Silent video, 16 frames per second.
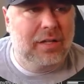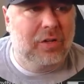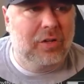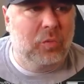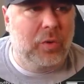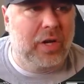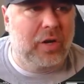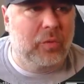
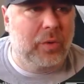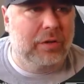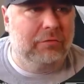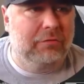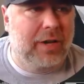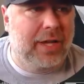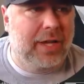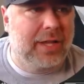where we
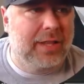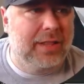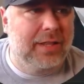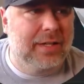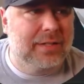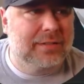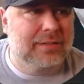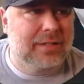ran
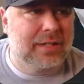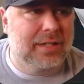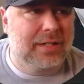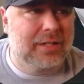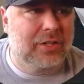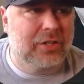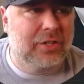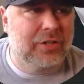this and
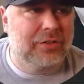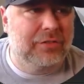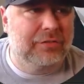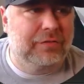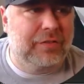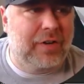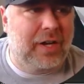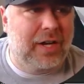it couldn't
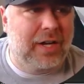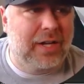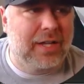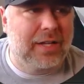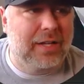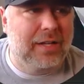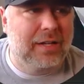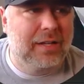
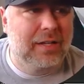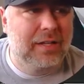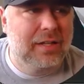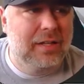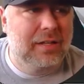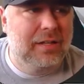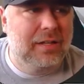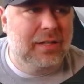find
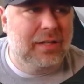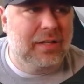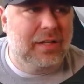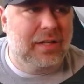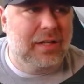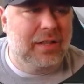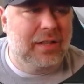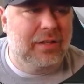
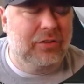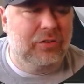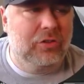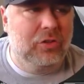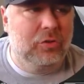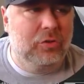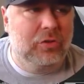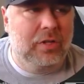this
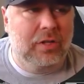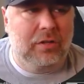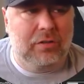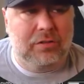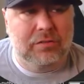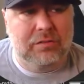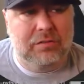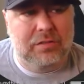
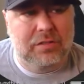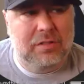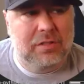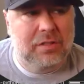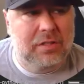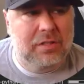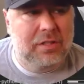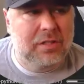utils,
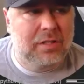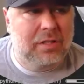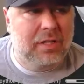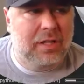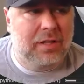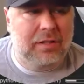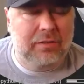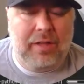
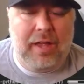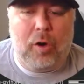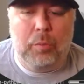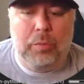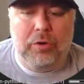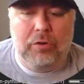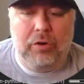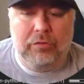this
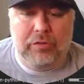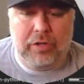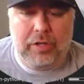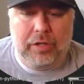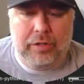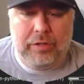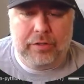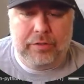helper over
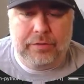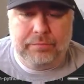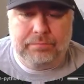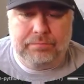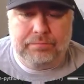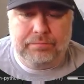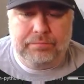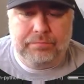here.
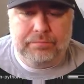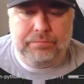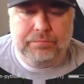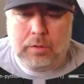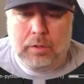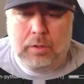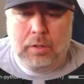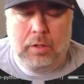
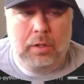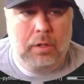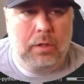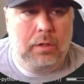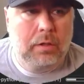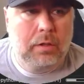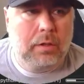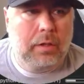
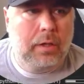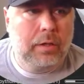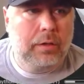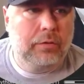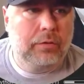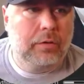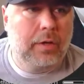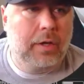Okay,
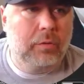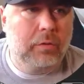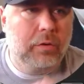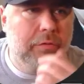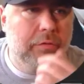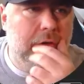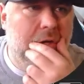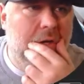and so now we're
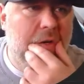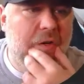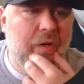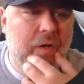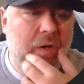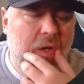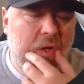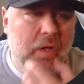over
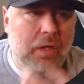here.